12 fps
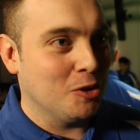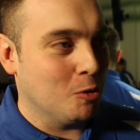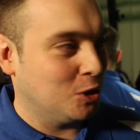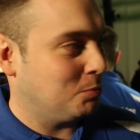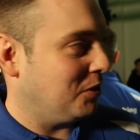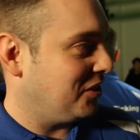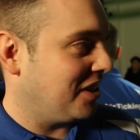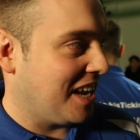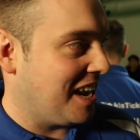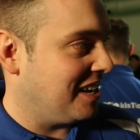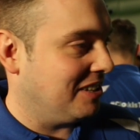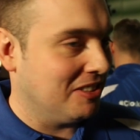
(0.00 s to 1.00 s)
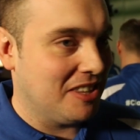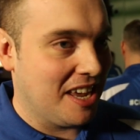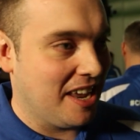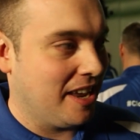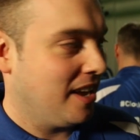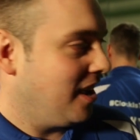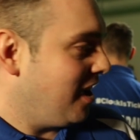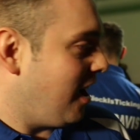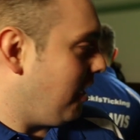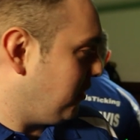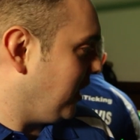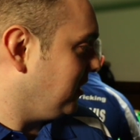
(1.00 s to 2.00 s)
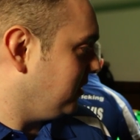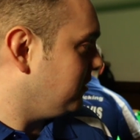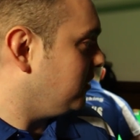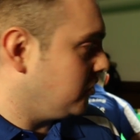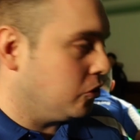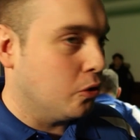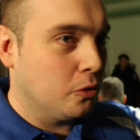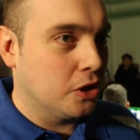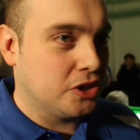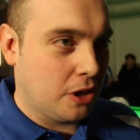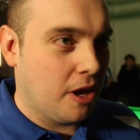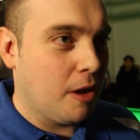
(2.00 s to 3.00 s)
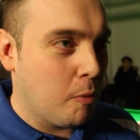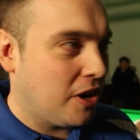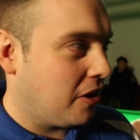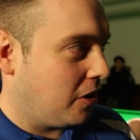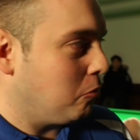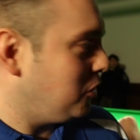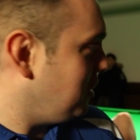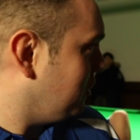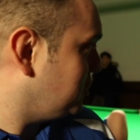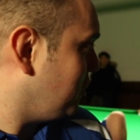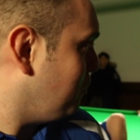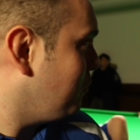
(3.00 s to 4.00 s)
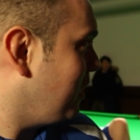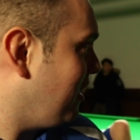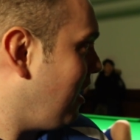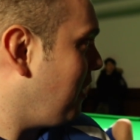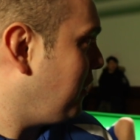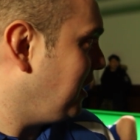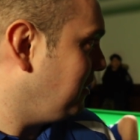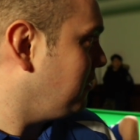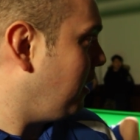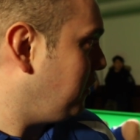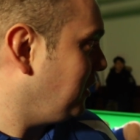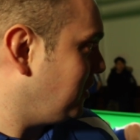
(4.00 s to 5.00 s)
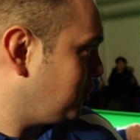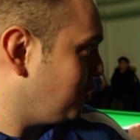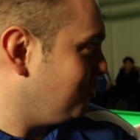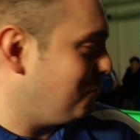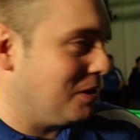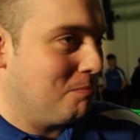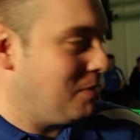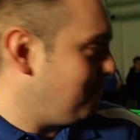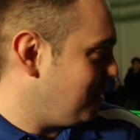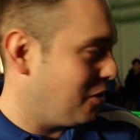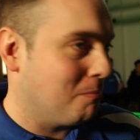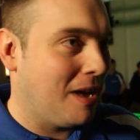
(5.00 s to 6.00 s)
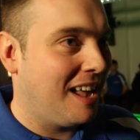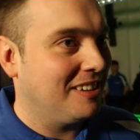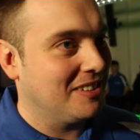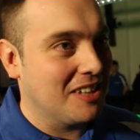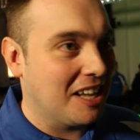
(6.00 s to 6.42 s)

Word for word: You know, it's been great, and eh, I think you know there's a, a, winner out here somewhere. I think I think this could be maybe your man.